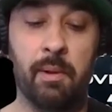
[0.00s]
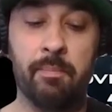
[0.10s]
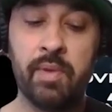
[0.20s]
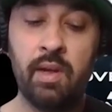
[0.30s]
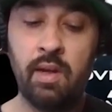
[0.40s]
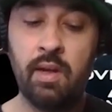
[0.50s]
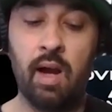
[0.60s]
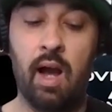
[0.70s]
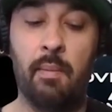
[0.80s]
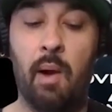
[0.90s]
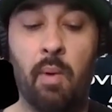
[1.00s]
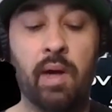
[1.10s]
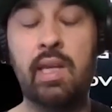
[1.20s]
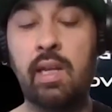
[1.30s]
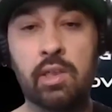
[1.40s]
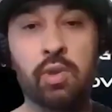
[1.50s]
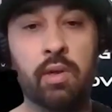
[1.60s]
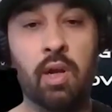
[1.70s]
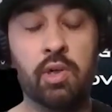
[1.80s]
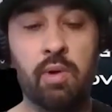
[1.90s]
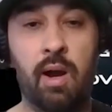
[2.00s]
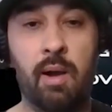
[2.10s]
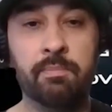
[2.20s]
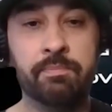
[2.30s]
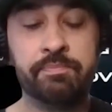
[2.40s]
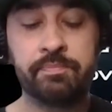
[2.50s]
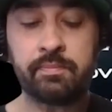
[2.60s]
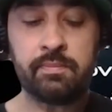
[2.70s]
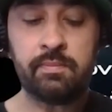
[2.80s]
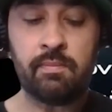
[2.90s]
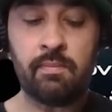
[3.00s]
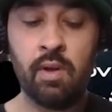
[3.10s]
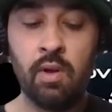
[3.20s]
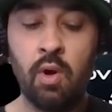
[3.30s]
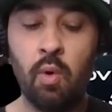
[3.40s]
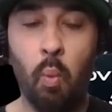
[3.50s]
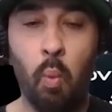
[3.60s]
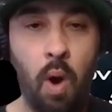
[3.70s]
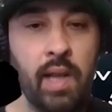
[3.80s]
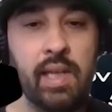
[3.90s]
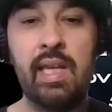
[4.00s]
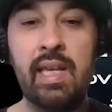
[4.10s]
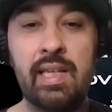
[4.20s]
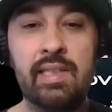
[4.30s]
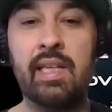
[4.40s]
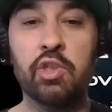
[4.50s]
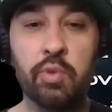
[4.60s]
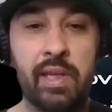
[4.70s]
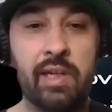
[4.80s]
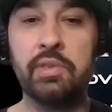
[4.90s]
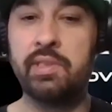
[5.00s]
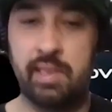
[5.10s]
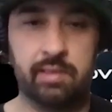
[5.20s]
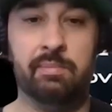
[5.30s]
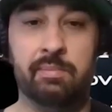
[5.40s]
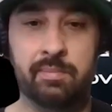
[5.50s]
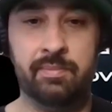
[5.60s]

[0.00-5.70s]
But I want to get into it, Coach Robb. What is the adrenal system?